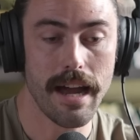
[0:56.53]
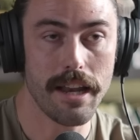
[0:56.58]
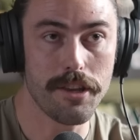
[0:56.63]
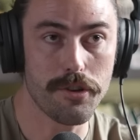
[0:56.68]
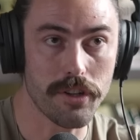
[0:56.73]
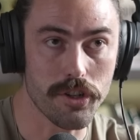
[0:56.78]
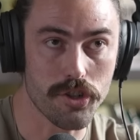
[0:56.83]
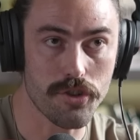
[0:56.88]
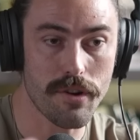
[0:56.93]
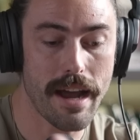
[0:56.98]
and you
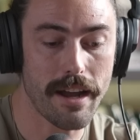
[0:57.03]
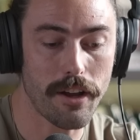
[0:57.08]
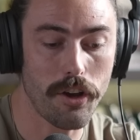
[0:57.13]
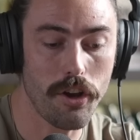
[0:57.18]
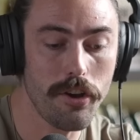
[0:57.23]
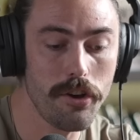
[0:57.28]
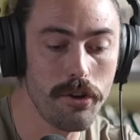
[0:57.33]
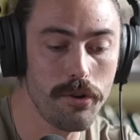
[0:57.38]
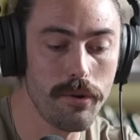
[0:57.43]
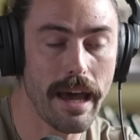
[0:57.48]
can track
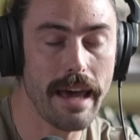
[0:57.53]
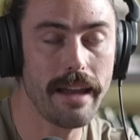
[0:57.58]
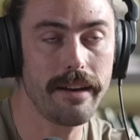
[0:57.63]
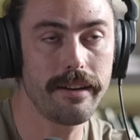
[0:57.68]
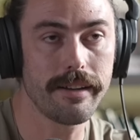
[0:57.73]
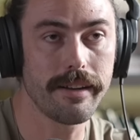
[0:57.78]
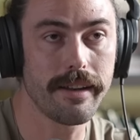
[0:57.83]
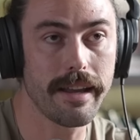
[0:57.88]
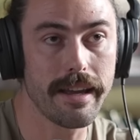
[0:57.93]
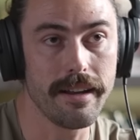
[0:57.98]
who
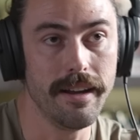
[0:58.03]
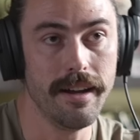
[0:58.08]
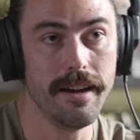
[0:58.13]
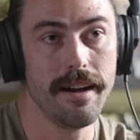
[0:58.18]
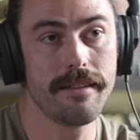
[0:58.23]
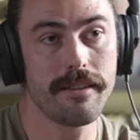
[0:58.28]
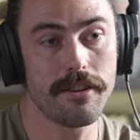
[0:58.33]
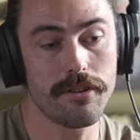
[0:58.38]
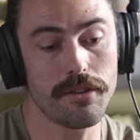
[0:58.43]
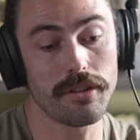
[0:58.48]
edited it,
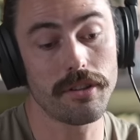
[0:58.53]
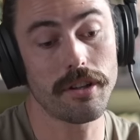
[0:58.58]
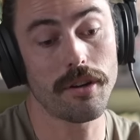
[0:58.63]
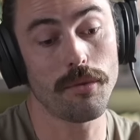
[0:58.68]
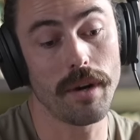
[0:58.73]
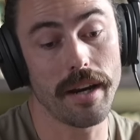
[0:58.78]
and then you can look at